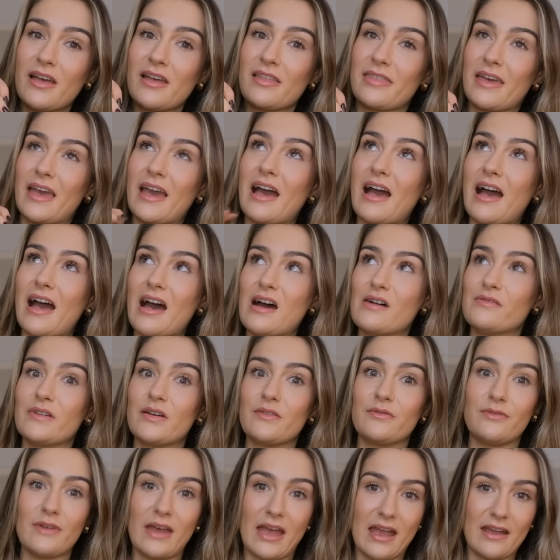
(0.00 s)
They
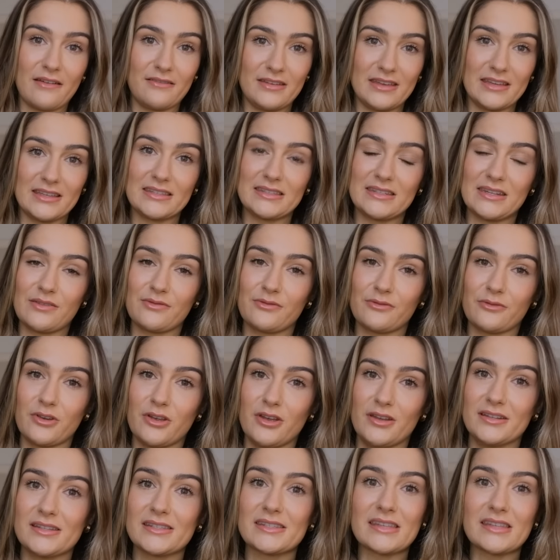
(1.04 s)
have various different